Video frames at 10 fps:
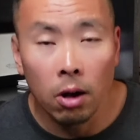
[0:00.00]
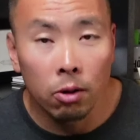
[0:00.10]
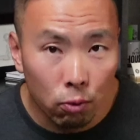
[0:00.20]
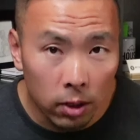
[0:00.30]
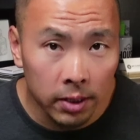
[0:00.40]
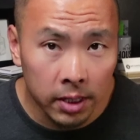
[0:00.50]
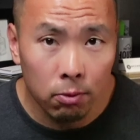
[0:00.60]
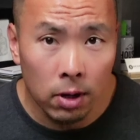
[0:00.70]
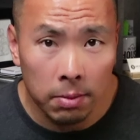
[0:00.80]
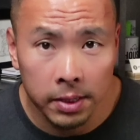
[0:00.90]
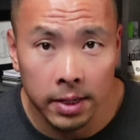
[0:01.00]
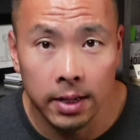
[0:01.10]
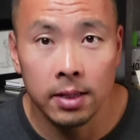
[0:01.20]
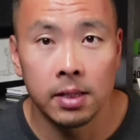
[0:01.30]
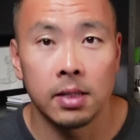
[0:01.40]
On real estate
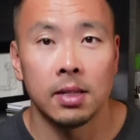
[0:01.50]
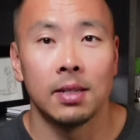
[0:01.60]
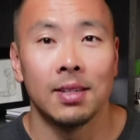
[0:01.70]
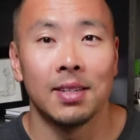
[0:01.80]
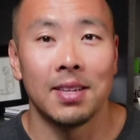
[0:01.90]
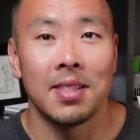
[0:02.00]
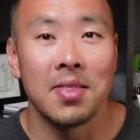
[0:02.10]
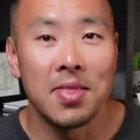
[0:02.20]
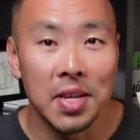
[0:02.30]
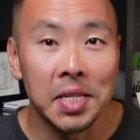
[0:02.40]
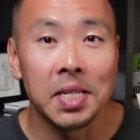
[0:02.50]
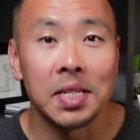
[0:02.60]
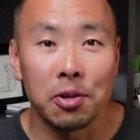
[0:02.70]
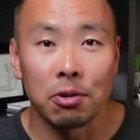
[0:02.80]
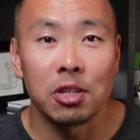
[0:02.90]
websites, this
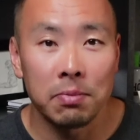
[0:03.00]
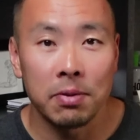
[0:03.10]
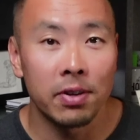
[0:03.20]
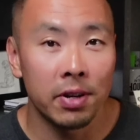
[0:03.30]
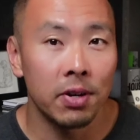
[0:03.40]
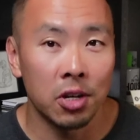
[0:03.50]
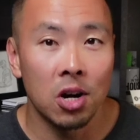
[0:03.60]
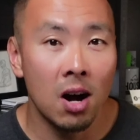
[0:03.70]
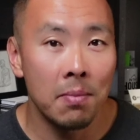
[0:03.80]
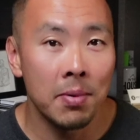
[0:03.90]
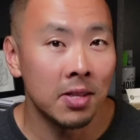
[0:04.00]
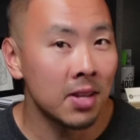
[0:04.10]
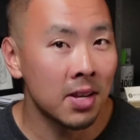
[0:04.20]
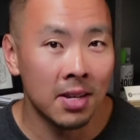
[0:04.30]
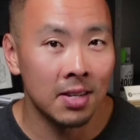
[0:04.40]
is going to be very common,
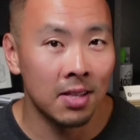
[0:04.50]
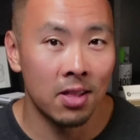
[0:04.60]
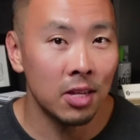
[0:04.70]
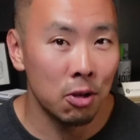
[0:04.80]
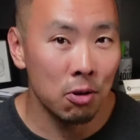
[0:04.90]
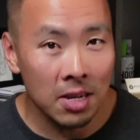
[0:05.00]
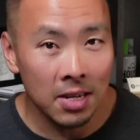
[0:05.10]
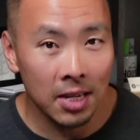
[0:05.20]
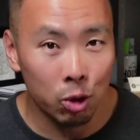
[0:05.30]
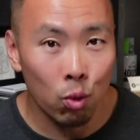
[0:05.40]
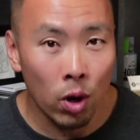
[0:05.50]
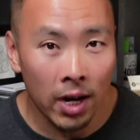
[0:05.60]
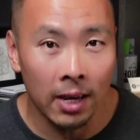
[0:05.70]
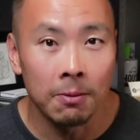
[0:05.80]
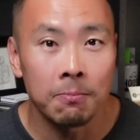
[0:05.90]
and I think you can guess why.